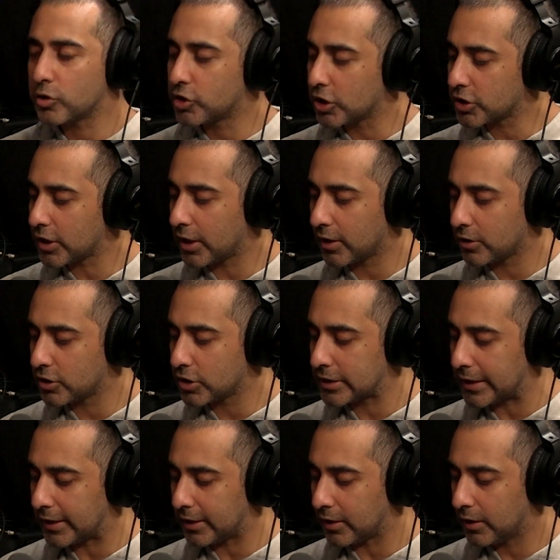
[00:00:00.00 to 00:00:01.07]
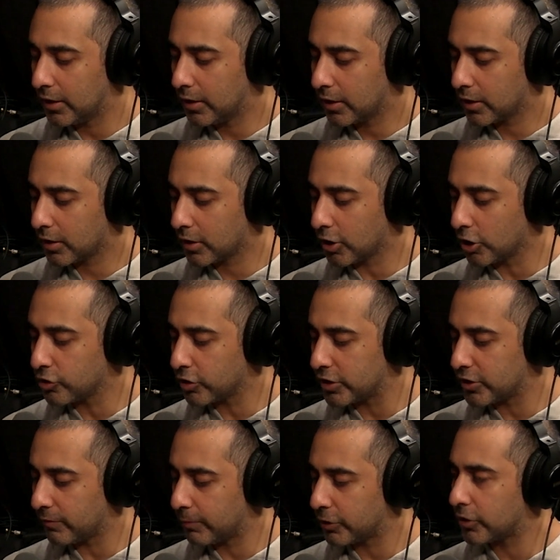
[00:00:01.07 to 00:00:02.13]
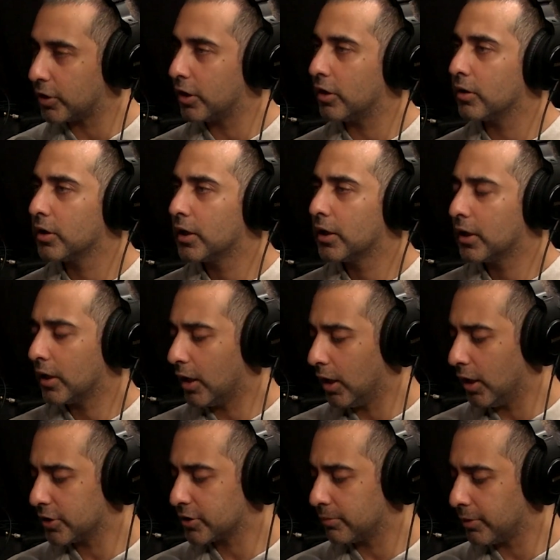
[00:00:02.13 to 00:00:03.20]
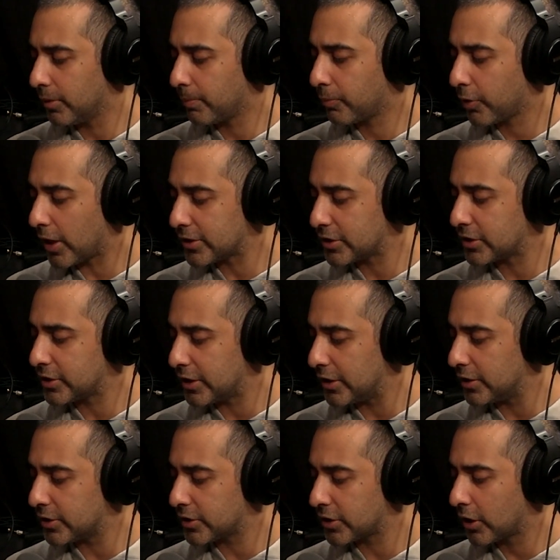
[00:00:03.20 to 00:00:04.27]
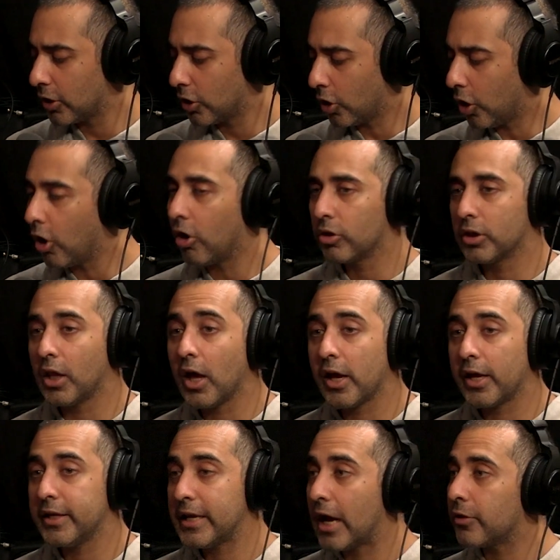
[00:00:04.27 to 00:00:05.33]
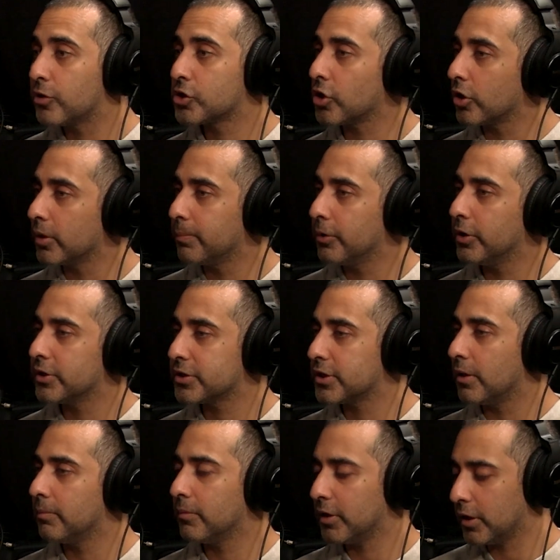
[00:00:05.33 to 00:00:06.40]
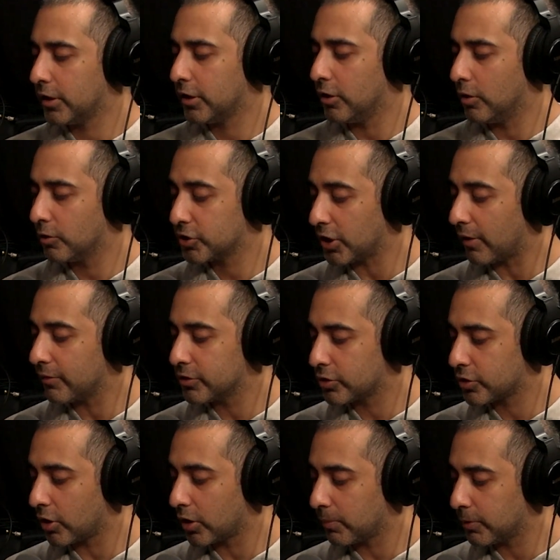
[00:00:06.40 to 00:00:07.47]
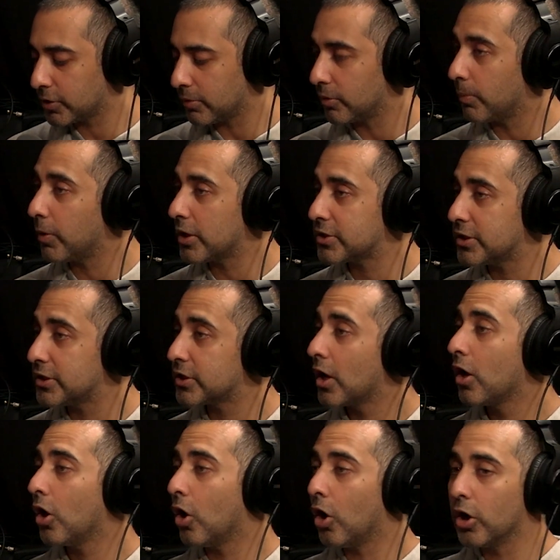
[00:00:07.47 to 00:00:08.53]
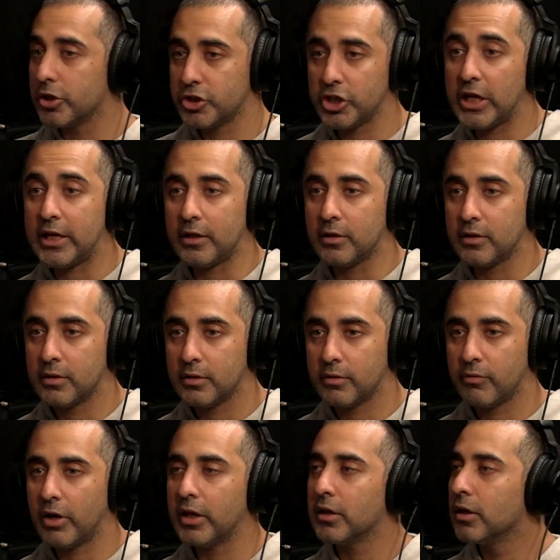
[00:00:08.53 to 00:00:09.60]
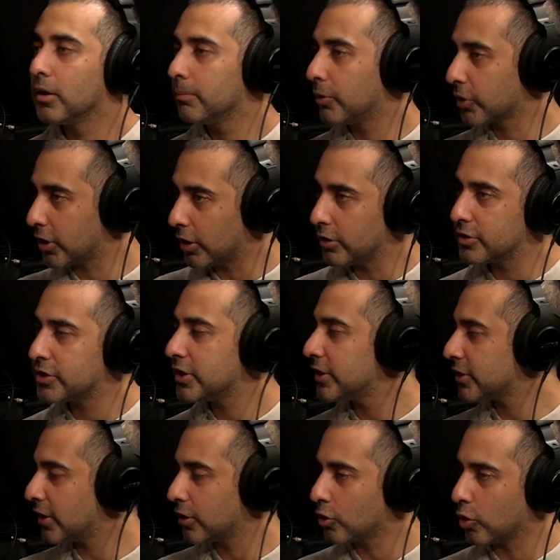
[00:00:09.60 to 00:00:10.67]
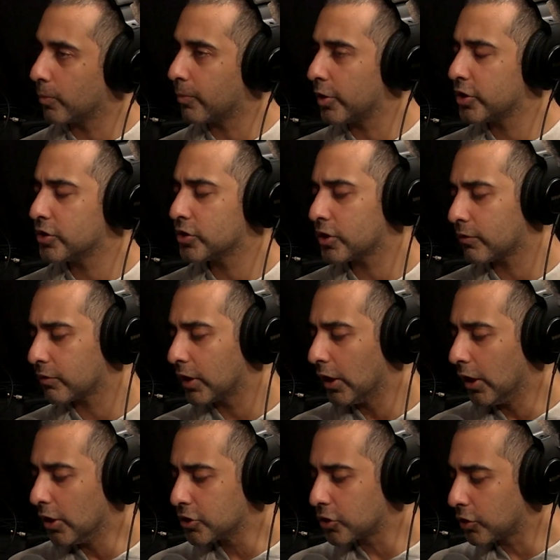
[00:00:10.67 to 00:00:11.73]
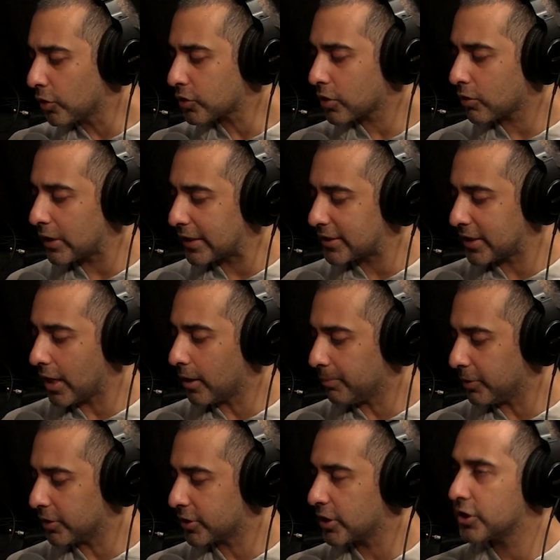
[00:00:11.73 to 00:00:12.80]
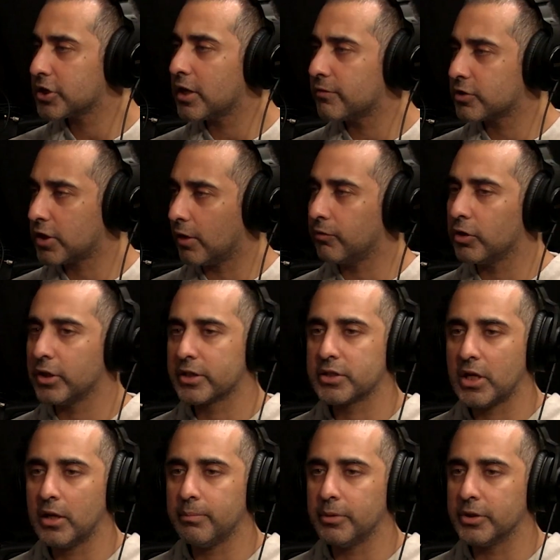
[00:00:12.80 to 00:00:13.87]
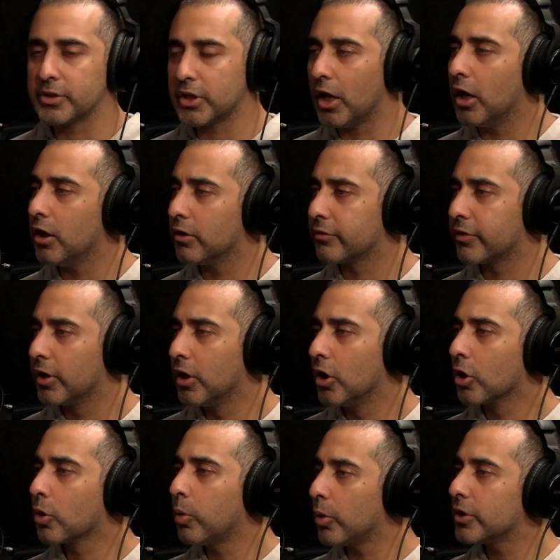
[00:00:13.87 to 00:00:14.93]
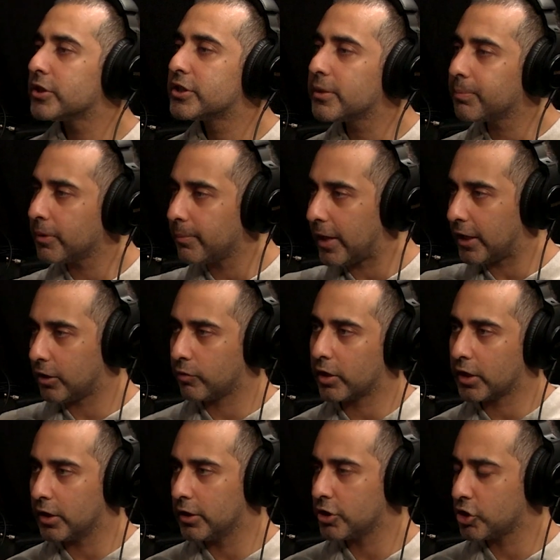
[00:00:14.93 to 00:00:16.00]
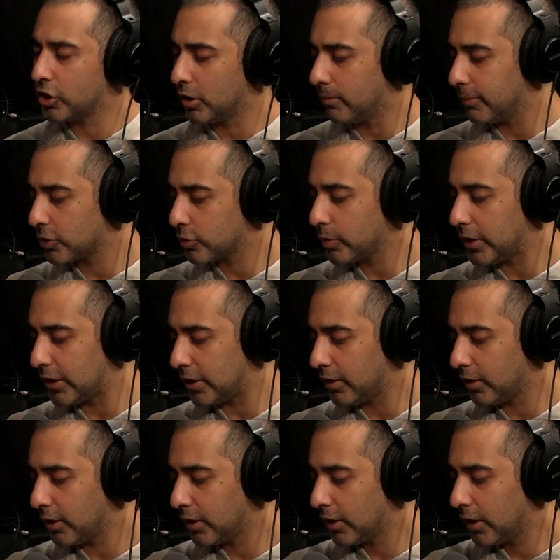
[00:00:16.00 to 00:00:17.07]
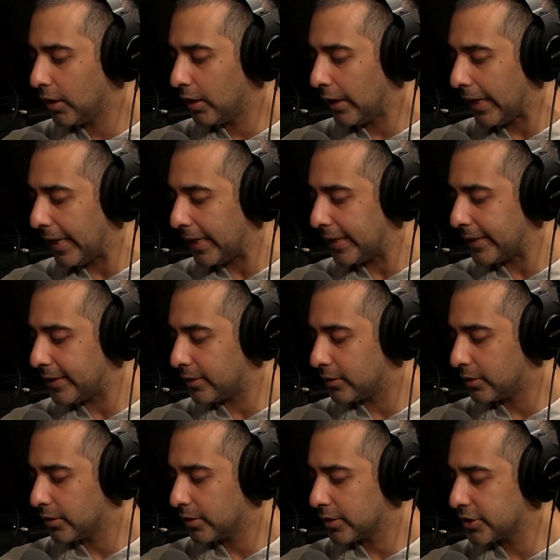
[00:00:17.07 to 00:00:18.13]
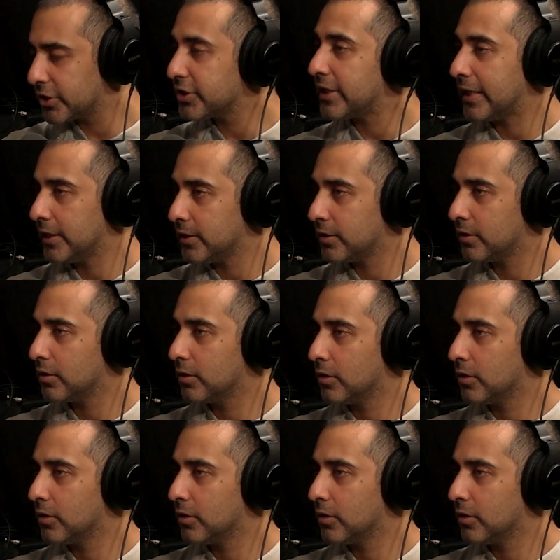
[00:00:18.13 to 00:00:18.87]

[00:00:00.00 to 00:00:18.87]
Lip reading: So just like countries have put their some of their processes online, now they're starting to put some sovereigns are starting to put some of their processes on chain. Right? Both currencies and incorporation stuff. So those are examples. I just gave several examples of, quote, diplomatic recognition between a state